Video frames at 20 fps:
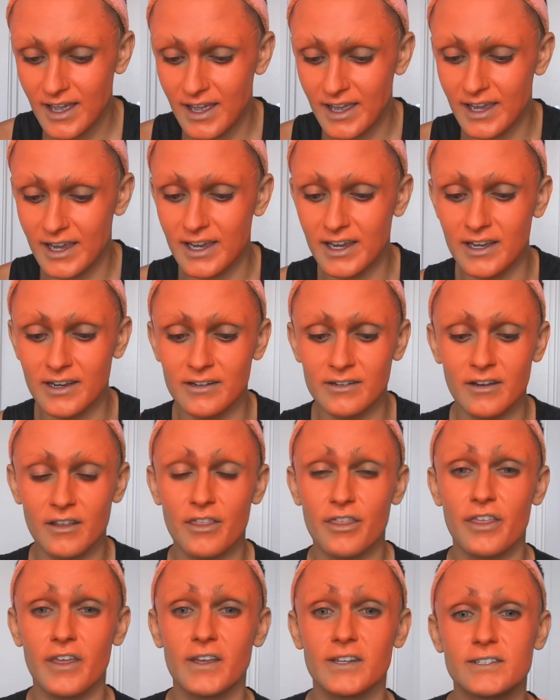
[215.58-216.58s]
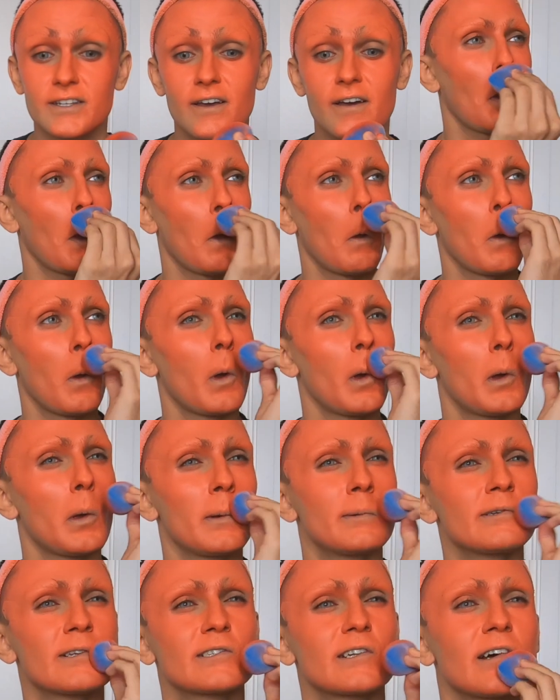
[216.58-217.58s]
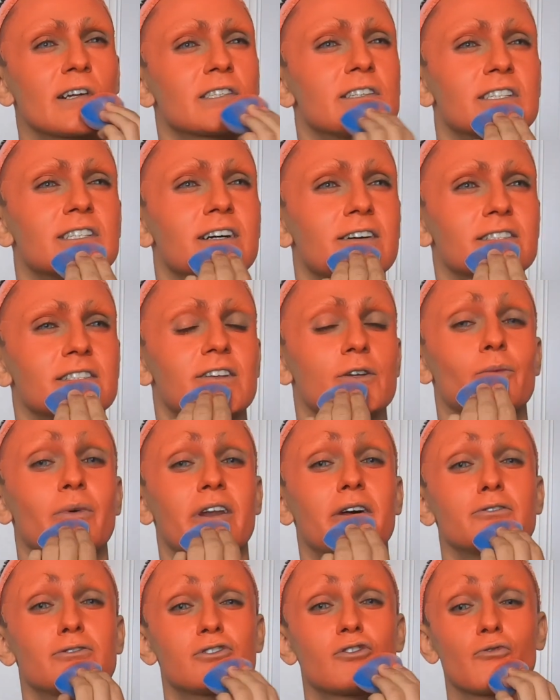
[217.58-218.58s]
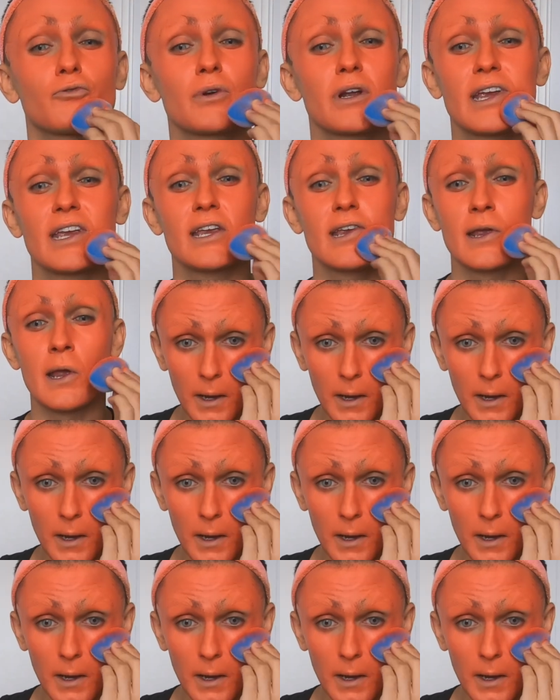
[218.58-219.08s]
in theatre. Started dancing when I was 3.